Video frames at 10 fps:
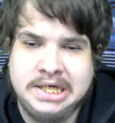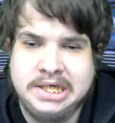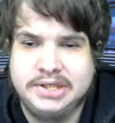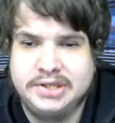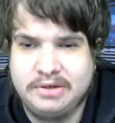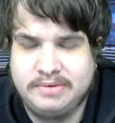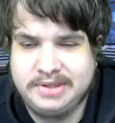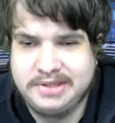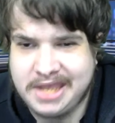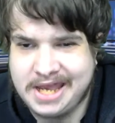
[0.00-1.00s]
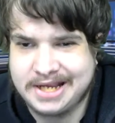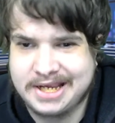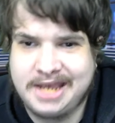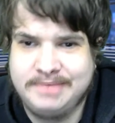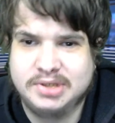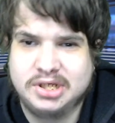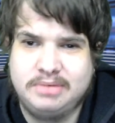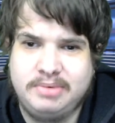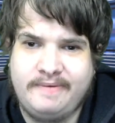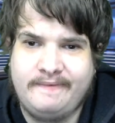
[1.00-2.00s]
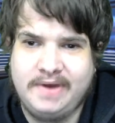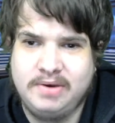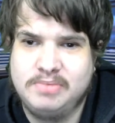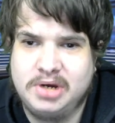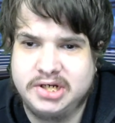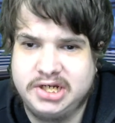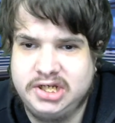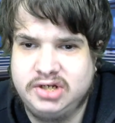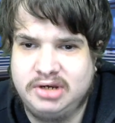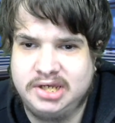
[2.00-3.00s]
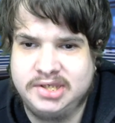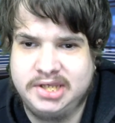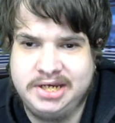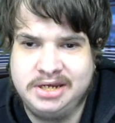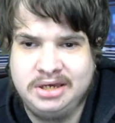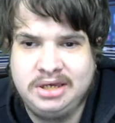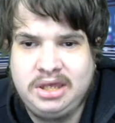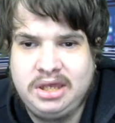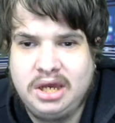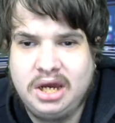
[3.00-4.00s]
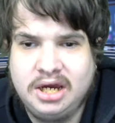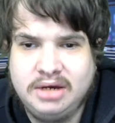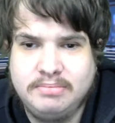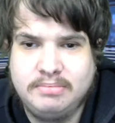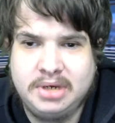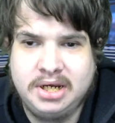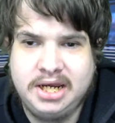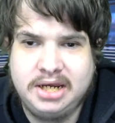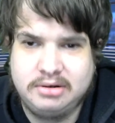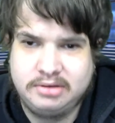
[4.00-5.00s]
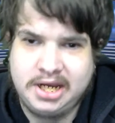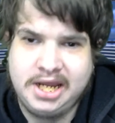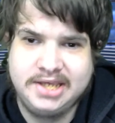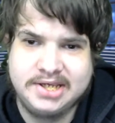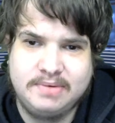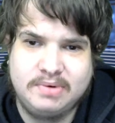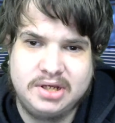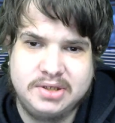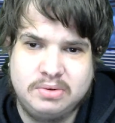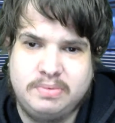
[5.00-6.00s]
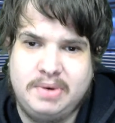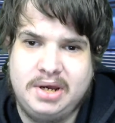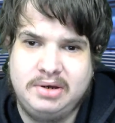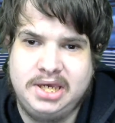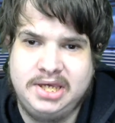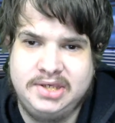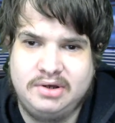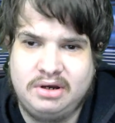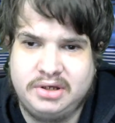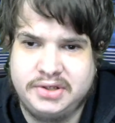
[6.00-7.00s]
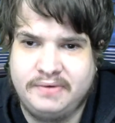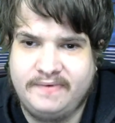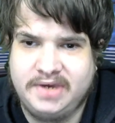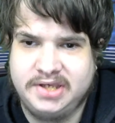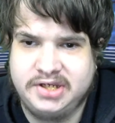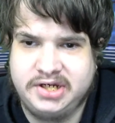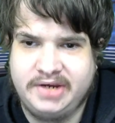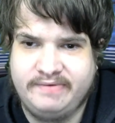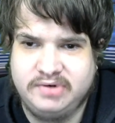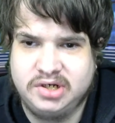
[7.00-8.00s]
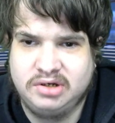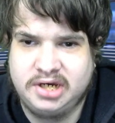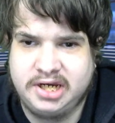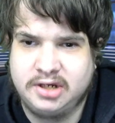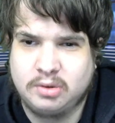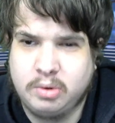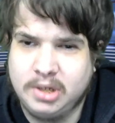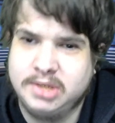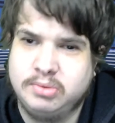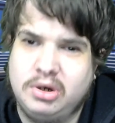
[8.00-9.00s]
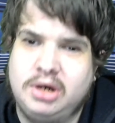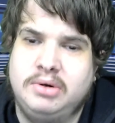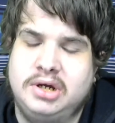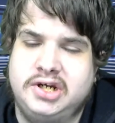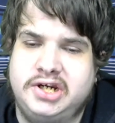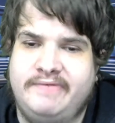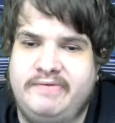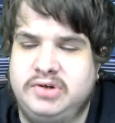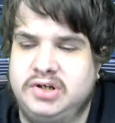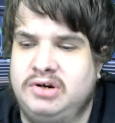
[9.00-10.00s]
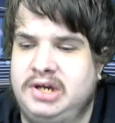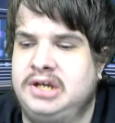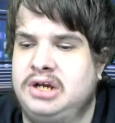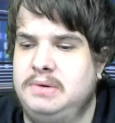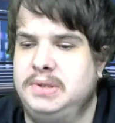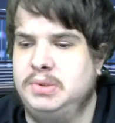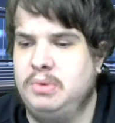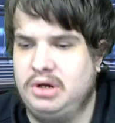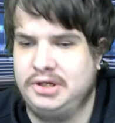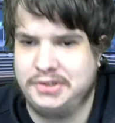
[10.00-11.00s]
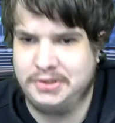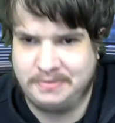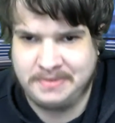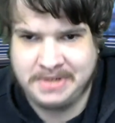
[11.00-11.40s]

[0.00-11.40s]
So that game is going to be very much interesting. Um, my, the next game we're going to talk about is Arsenal versus Sheffield United. Chris Wilder, Sheffield United going to Arsenal.